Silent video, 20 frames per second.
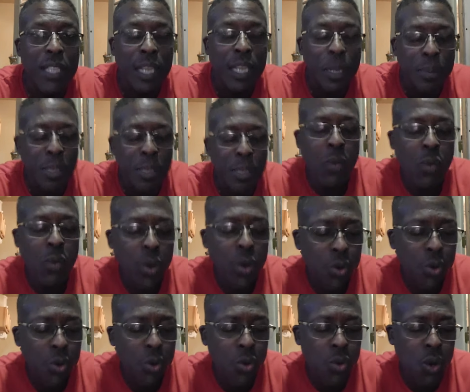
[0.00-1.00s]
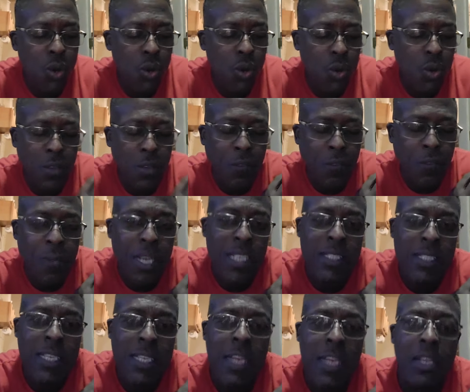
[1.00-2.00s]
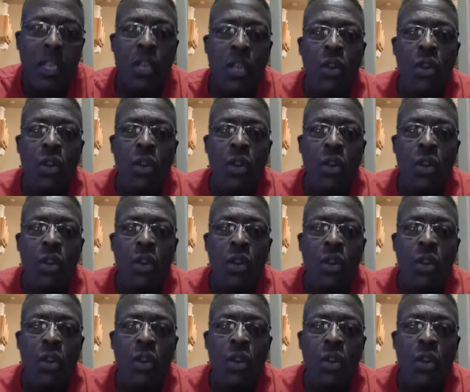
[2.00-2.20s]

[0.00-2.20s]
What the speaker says: Get up and be like, whoa, whoa, what the fuck is that?